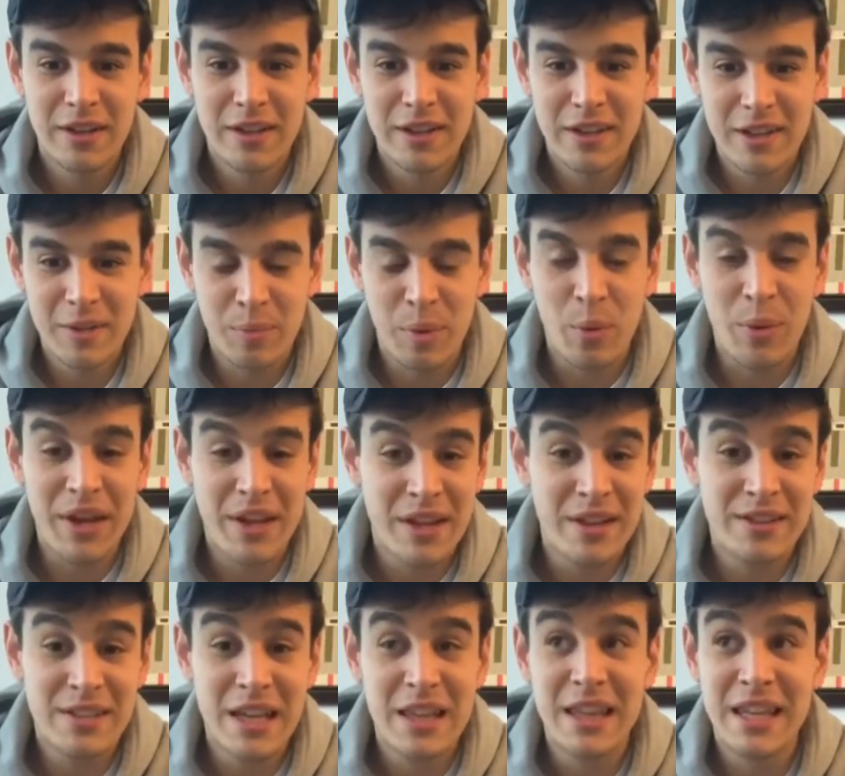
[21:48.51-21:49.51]
But we can
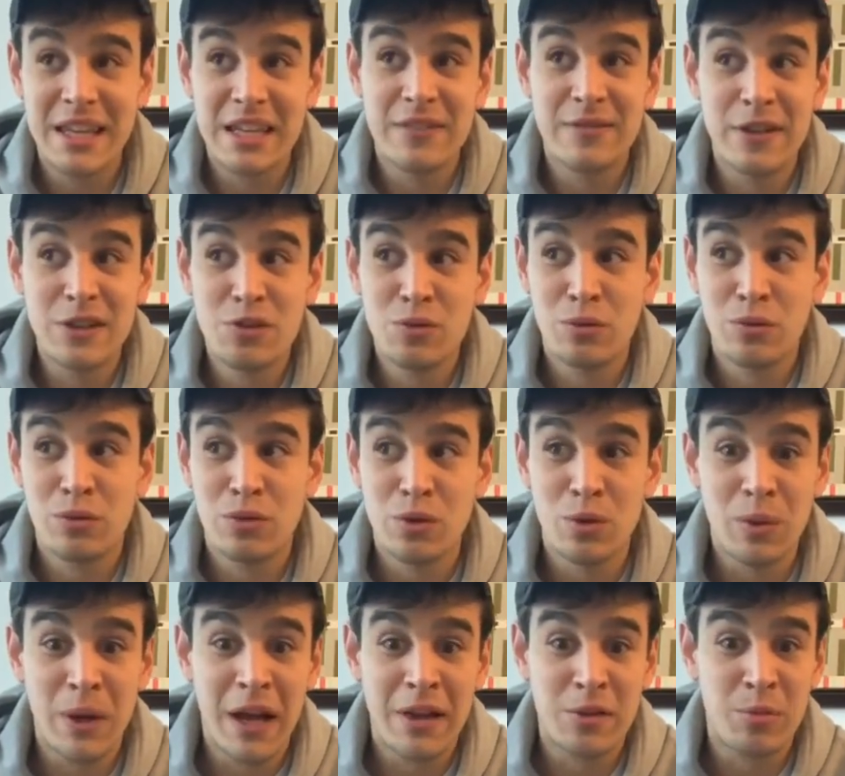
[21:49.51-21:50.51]
say the individual
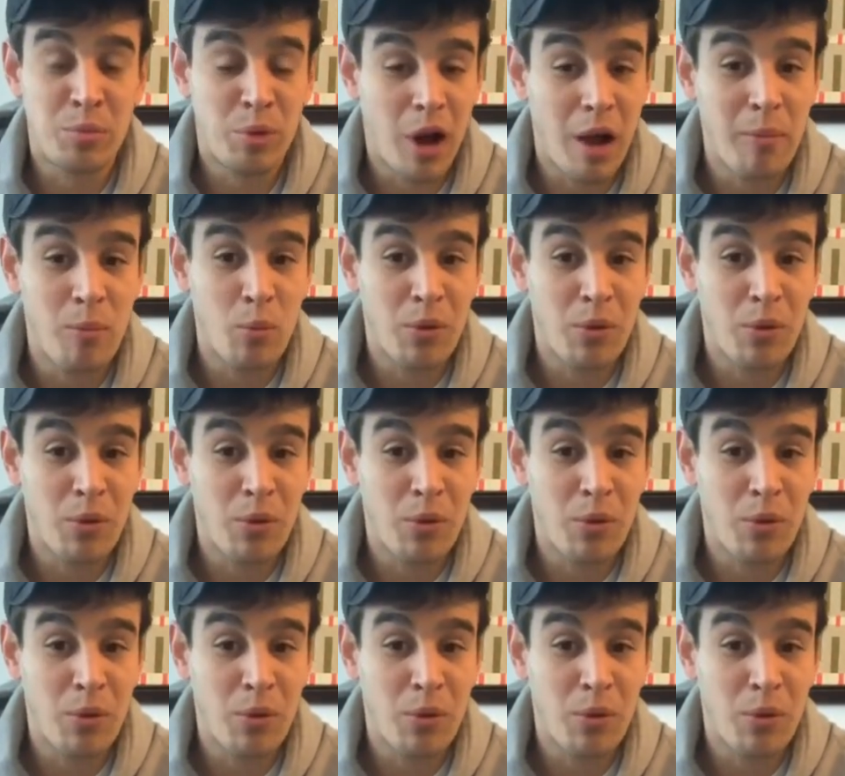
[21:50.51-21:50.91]
who has a problem